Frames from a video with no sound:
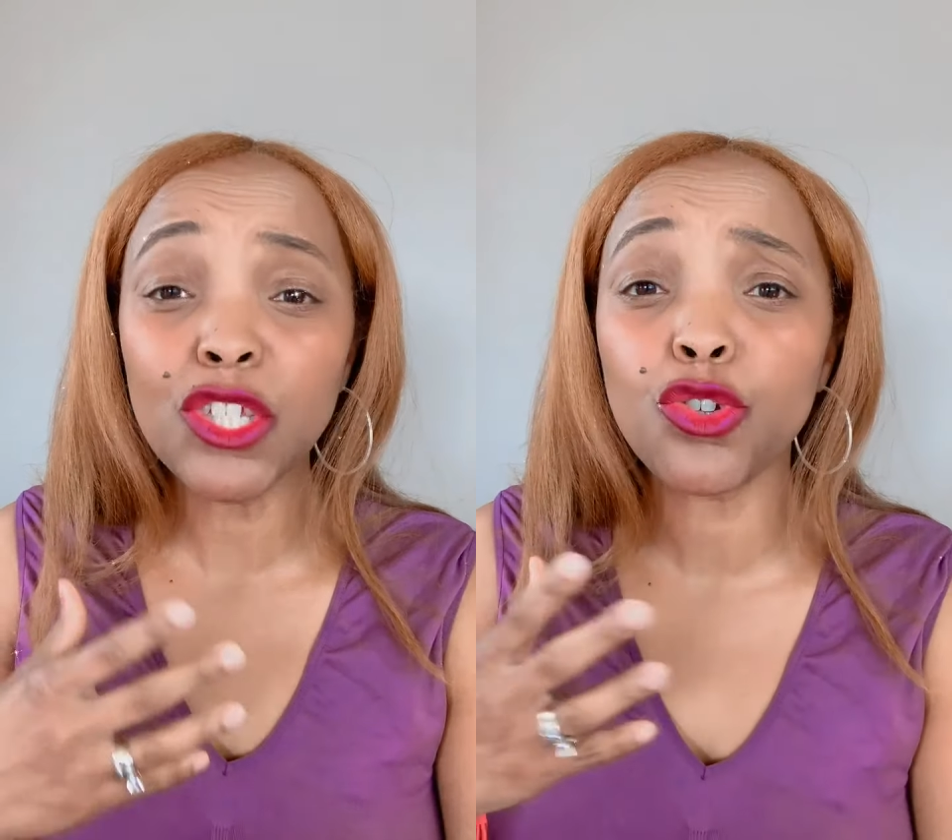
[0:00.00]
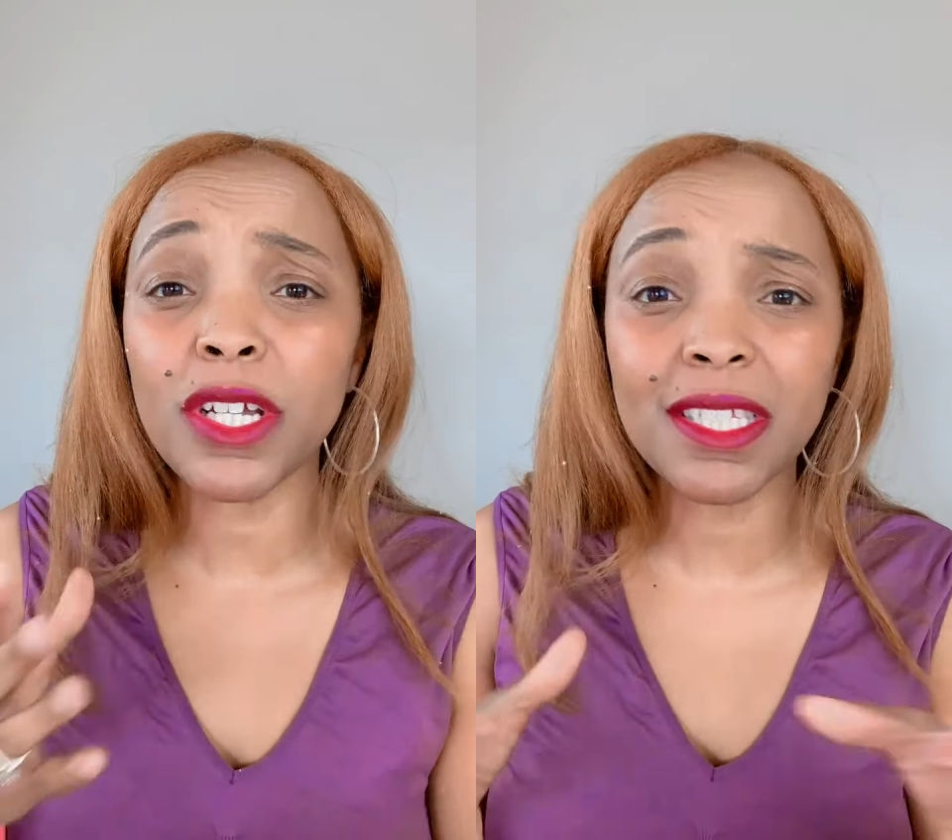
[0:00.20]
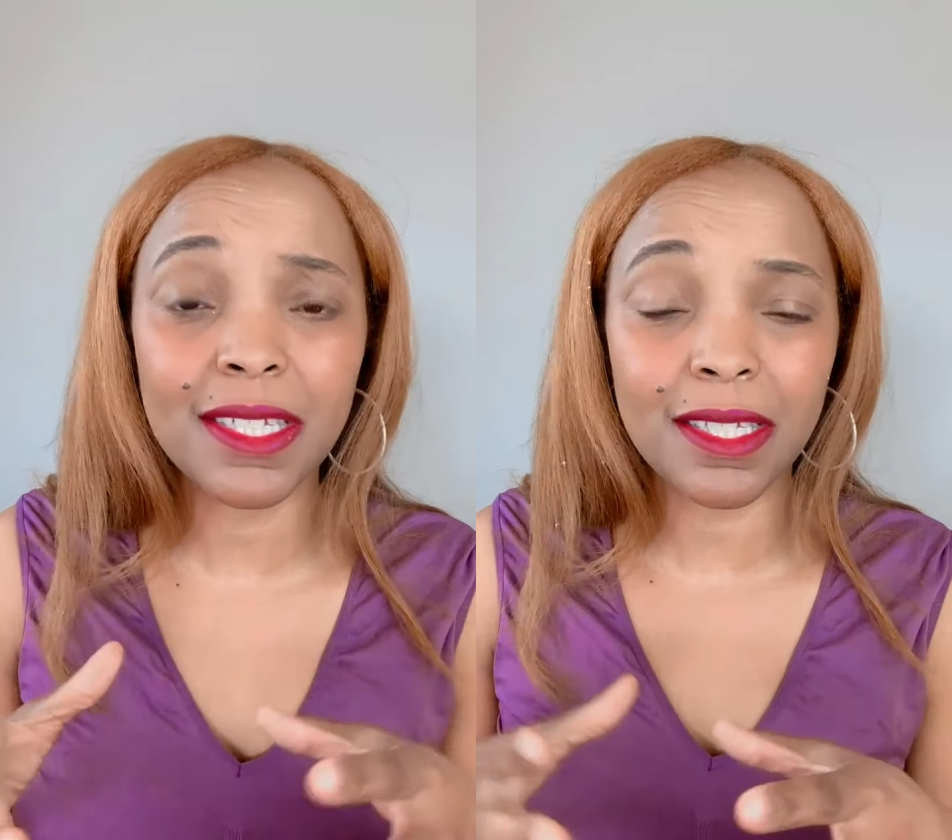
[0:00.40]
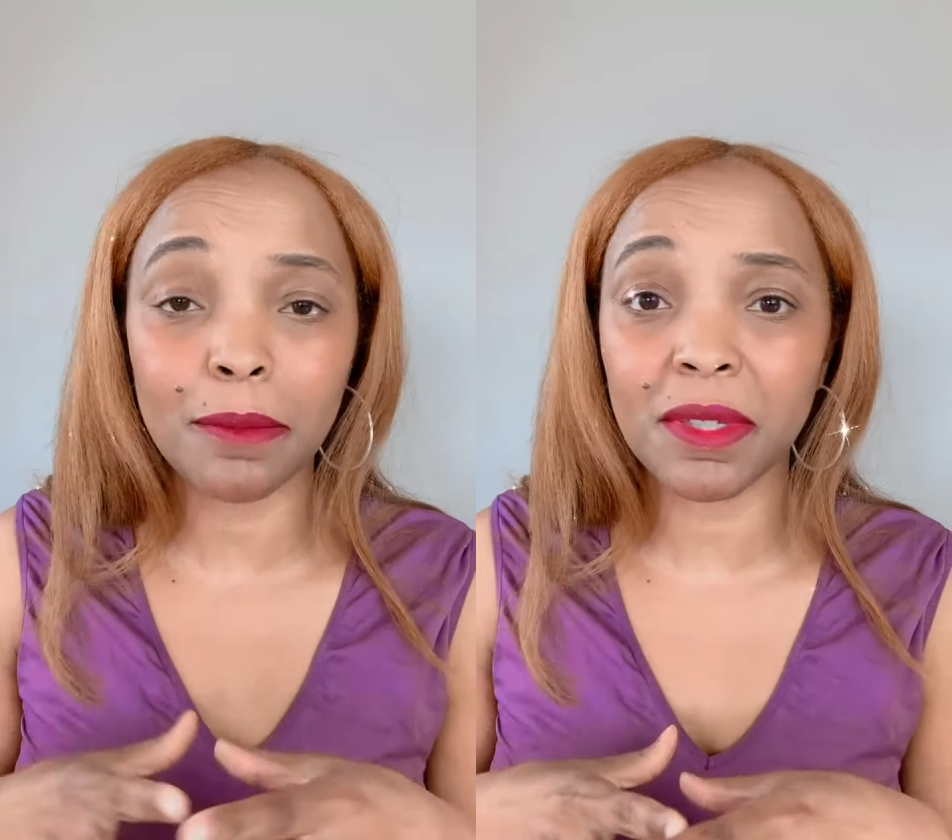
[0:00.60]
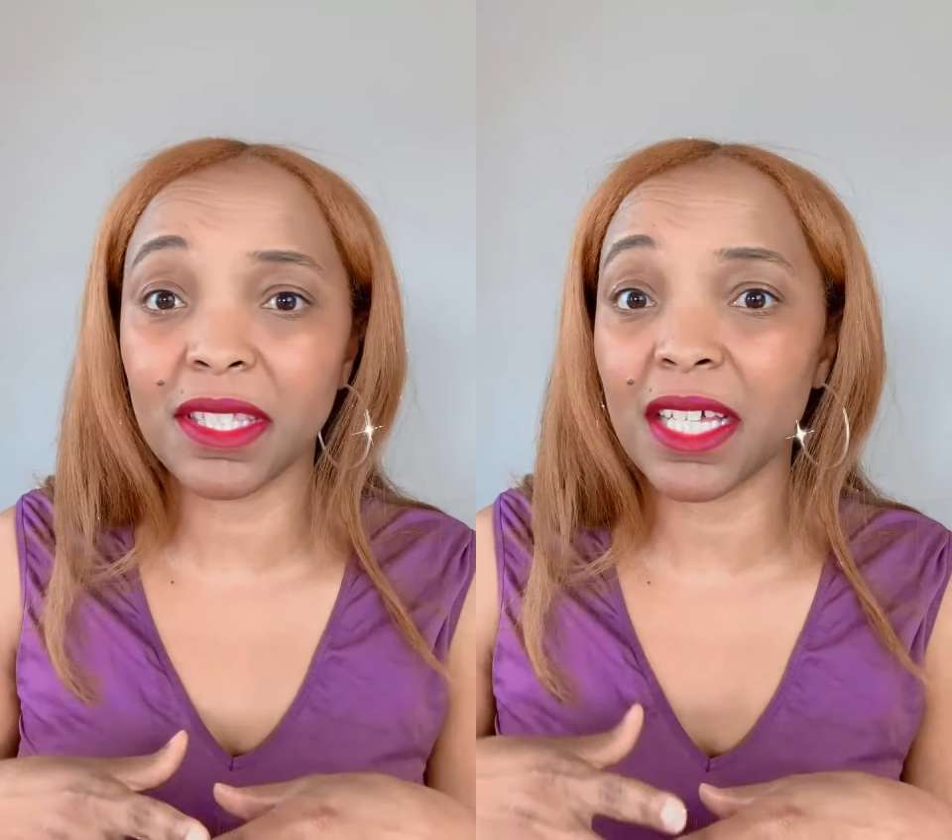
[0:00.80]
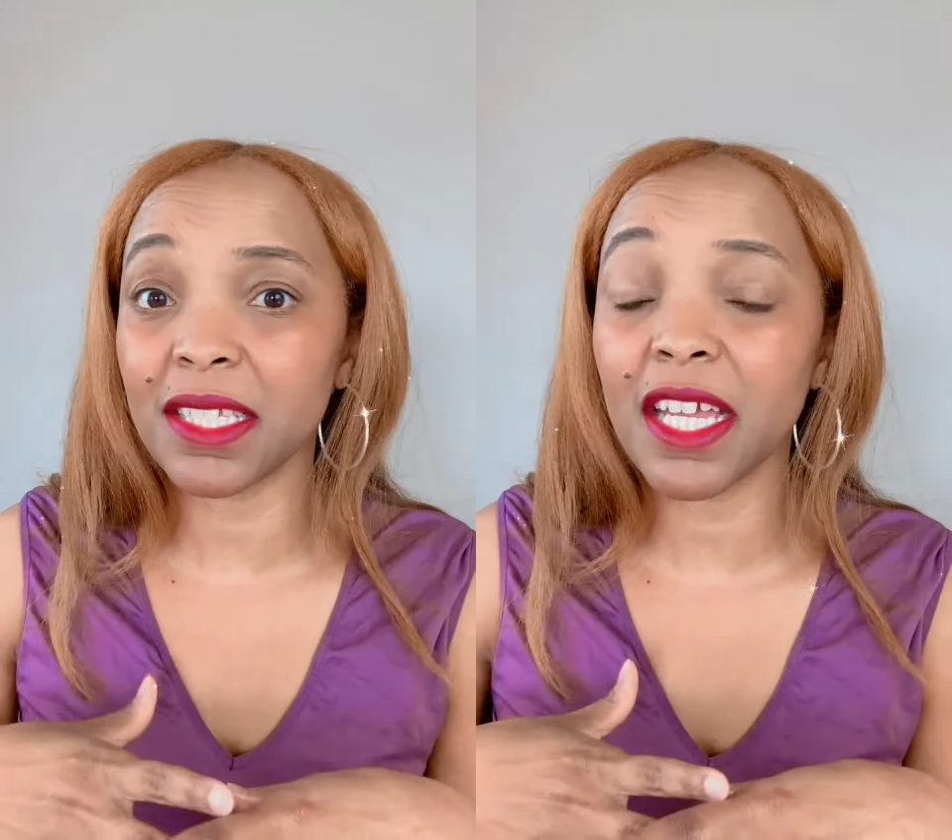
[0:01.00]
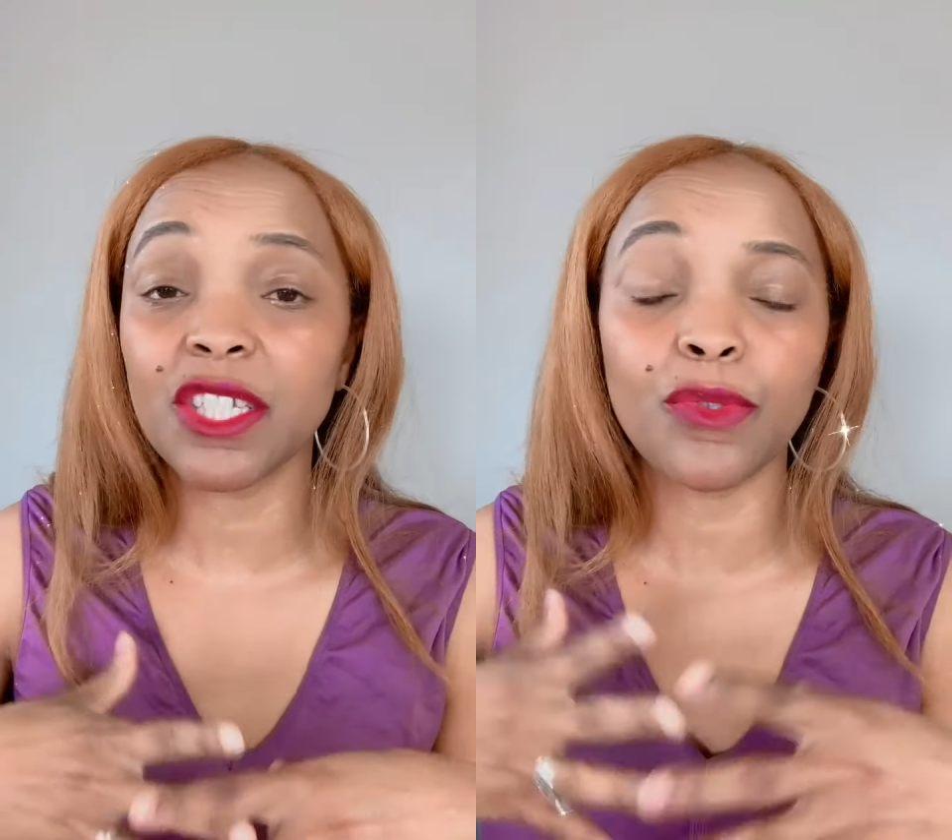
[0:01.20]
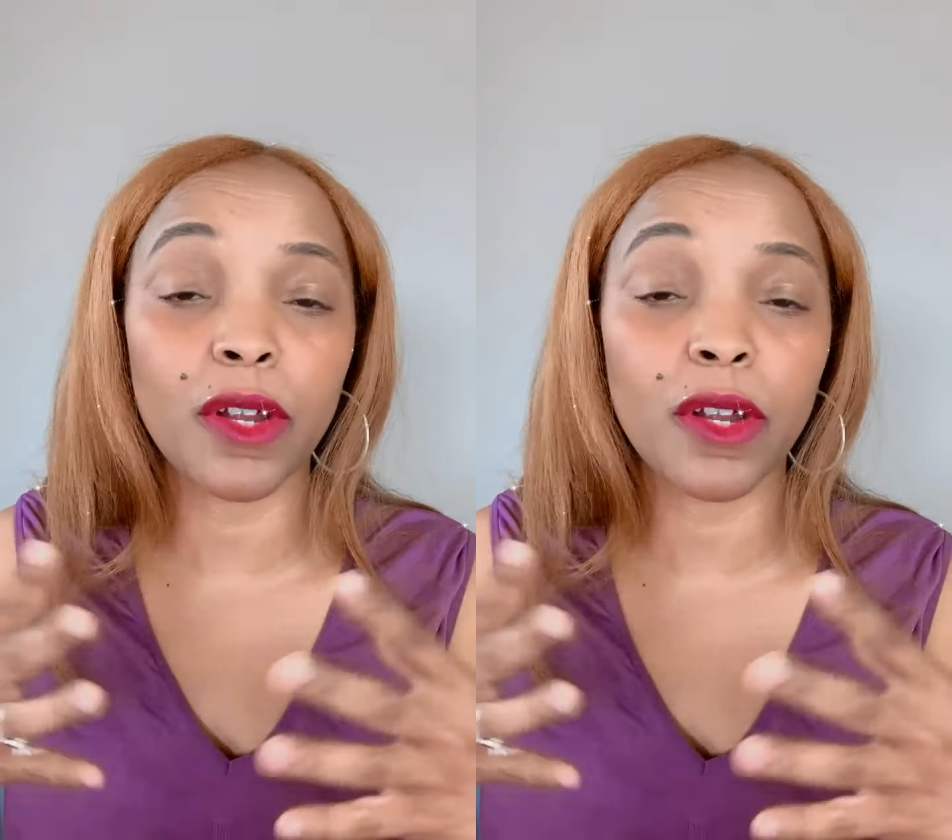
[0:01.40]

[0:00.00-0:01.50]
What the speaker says: Trust is something that takes